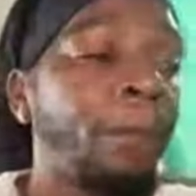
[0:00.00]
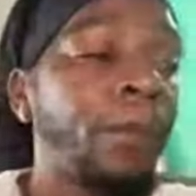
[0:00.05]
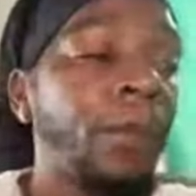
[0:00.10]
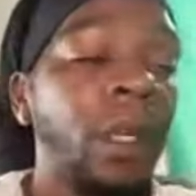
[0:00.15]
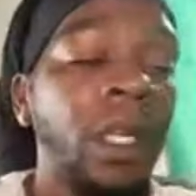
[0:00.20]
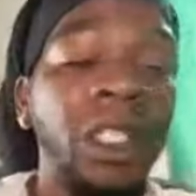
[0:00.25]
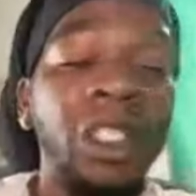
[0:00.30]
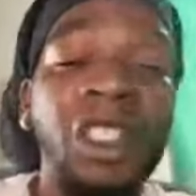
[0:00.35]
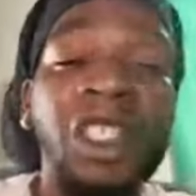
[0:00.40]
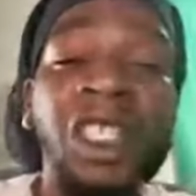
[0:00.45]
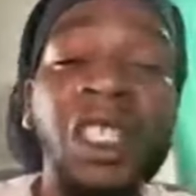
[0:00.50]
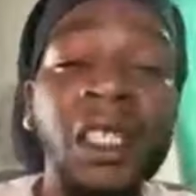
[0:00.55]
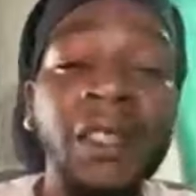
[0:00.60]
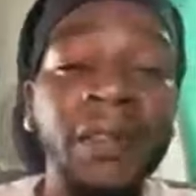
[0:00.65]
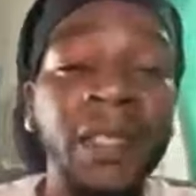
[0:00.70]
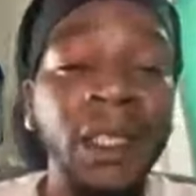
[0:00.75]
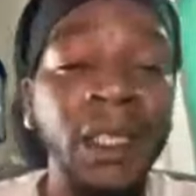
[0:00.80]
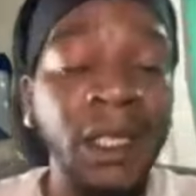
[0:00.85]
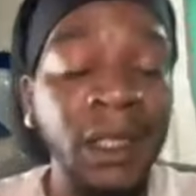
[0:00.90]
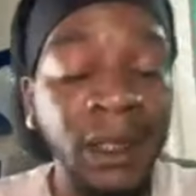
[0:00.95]
achieve the
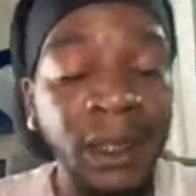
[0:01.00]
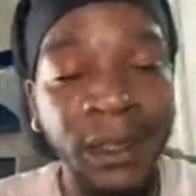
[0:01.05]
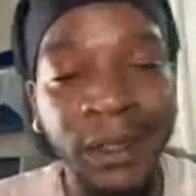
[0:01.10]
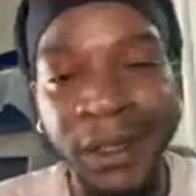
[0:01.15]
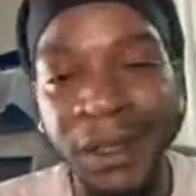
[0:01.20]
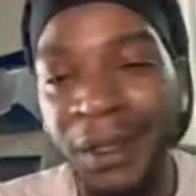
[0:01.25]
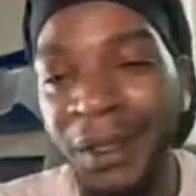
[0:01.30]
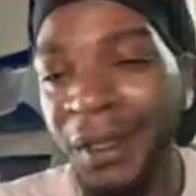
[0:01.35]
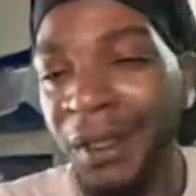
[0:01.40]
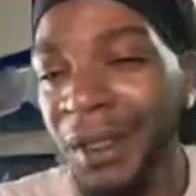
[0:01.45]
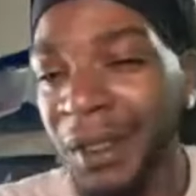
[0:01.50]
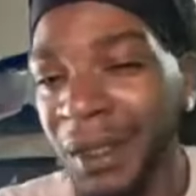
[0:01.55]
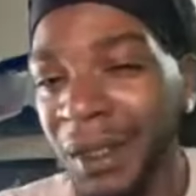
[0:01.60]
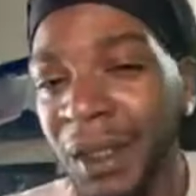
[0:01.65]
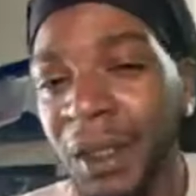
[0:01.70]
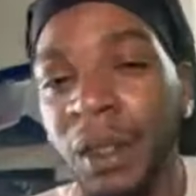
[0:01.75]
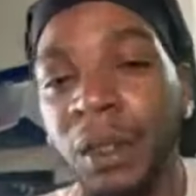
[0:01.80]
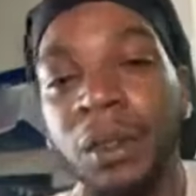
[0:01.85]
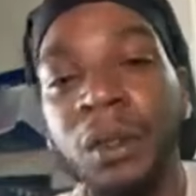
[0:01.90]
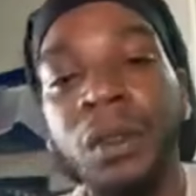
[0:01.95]
necessary
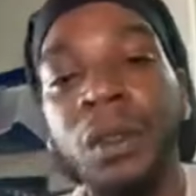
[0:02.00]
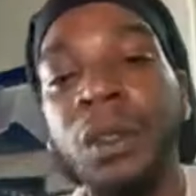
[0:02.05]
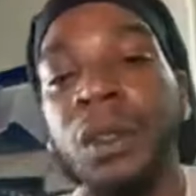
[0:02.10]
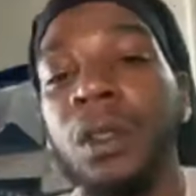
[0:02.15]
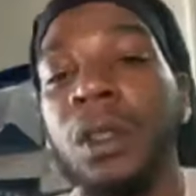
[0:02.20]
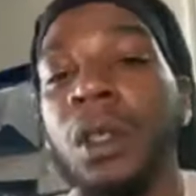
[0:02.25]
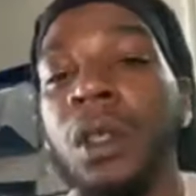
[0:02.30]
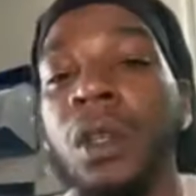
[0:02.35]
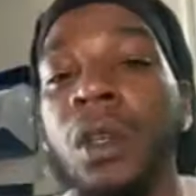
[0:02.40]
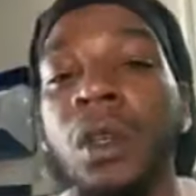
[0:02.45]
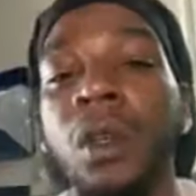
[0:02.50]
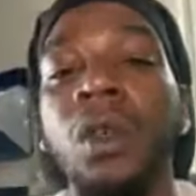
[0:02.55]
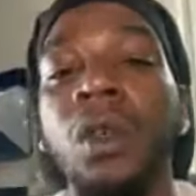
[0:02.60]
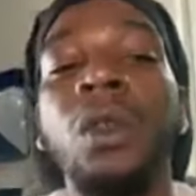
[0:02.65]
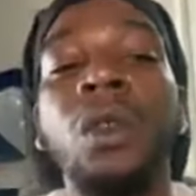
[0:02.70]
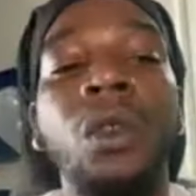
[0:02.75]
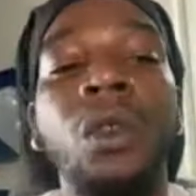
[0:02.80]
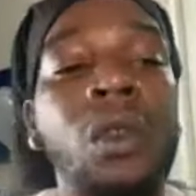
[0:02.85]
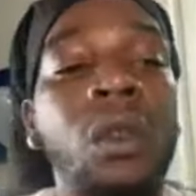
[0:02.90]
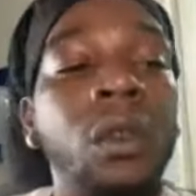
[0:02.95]
skills
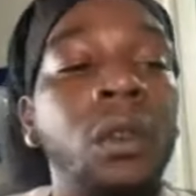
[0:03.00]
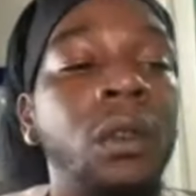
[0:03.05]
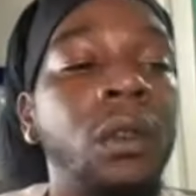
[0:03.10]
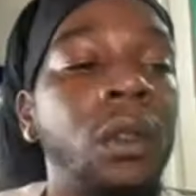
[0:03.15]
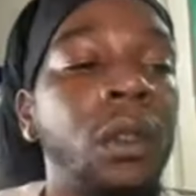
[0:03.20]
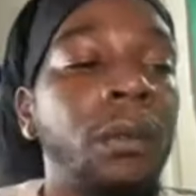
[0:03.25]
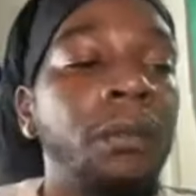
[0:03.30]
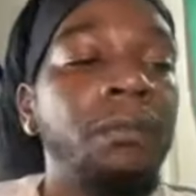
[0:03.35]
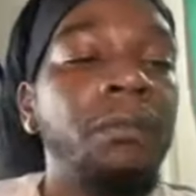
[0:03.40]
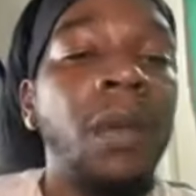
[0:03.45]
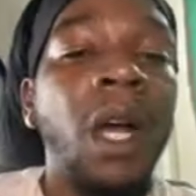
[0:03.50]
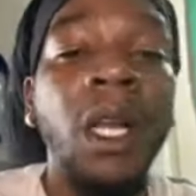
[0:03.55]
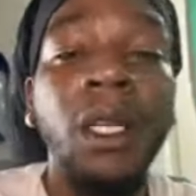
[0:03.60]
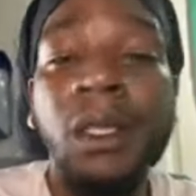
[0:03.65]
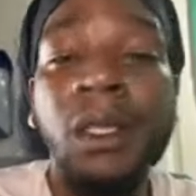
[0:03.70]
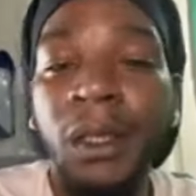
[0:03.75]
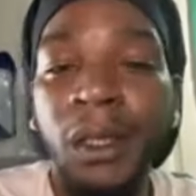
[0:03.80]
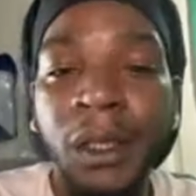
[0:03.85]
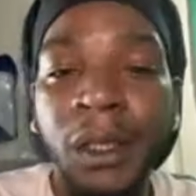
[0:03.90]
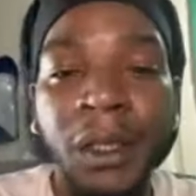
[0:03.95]
or
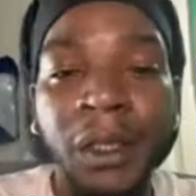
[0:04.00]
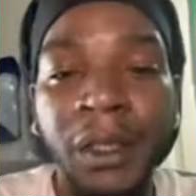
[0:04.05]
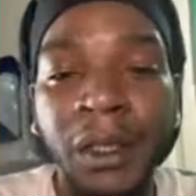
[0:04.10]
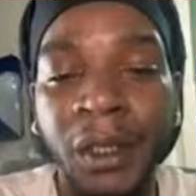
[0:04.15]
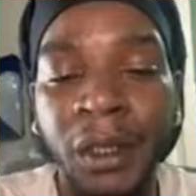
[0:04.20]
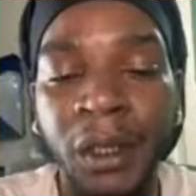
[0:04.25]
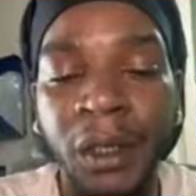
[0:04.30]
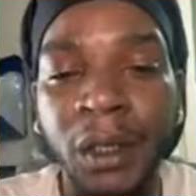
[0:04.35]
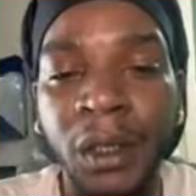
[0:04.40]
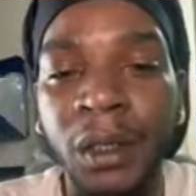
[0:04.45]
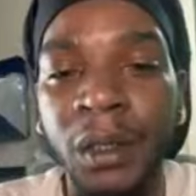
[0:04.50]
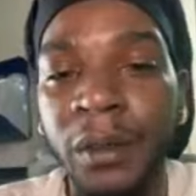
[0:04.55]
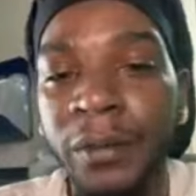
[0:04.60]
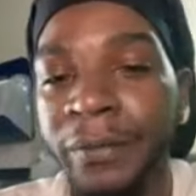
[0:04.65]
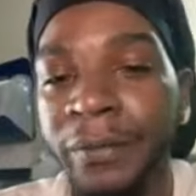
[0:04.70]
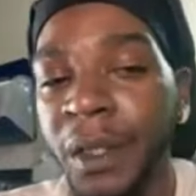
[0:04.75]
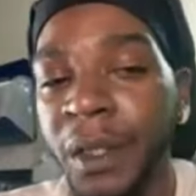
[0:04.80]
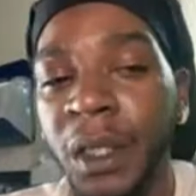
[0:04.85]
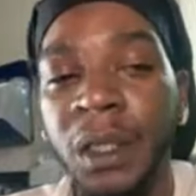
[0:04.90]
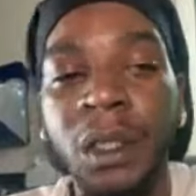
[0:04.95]
monetary uh,
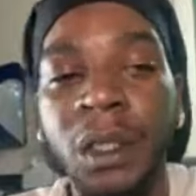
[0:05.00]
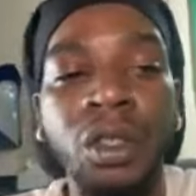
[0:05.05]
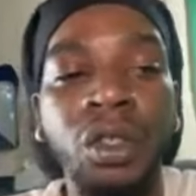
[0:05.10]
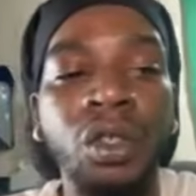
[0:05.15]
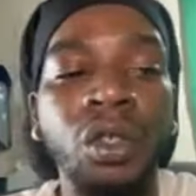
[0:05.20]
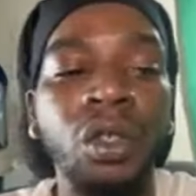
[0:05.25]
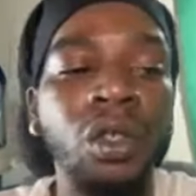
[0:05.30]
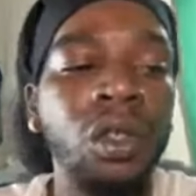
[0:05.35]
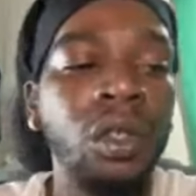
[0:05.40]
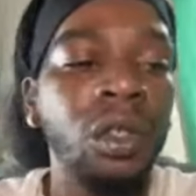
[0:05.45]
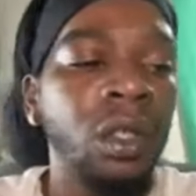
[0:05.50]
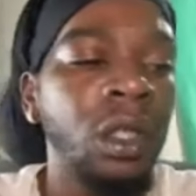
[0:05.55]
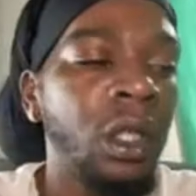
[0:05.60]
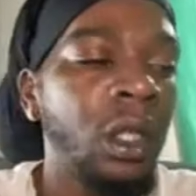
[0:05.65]
or